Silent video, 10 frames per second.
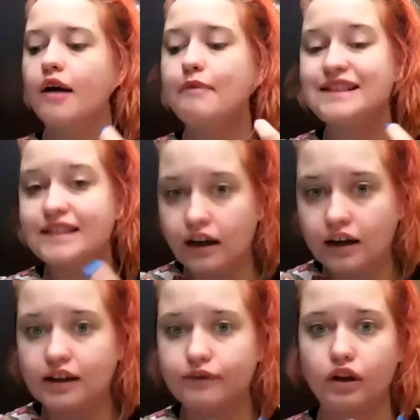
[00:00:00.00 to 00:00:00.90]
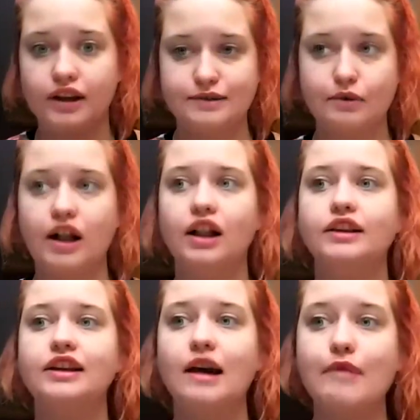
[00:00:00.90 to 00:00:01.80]
But second of all, as well,
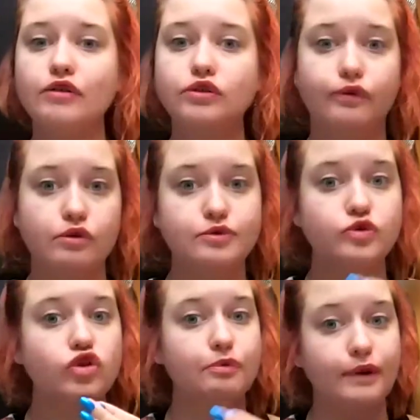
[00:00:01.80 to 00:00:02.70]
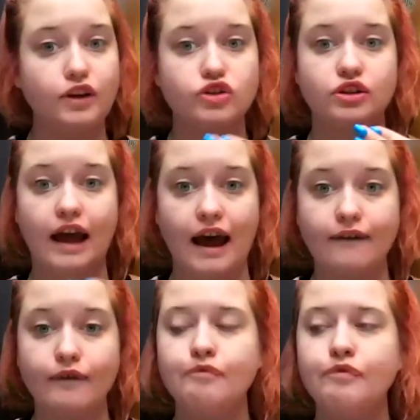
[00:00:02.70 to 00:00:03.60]
the amount of rooms which competition
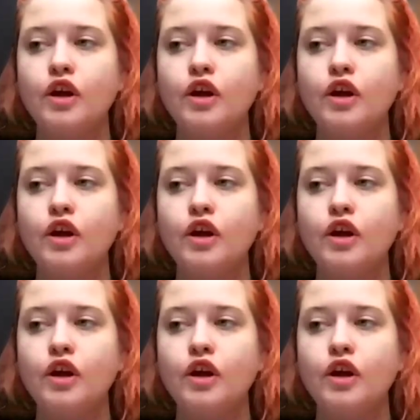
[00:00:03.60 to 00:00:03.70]
have.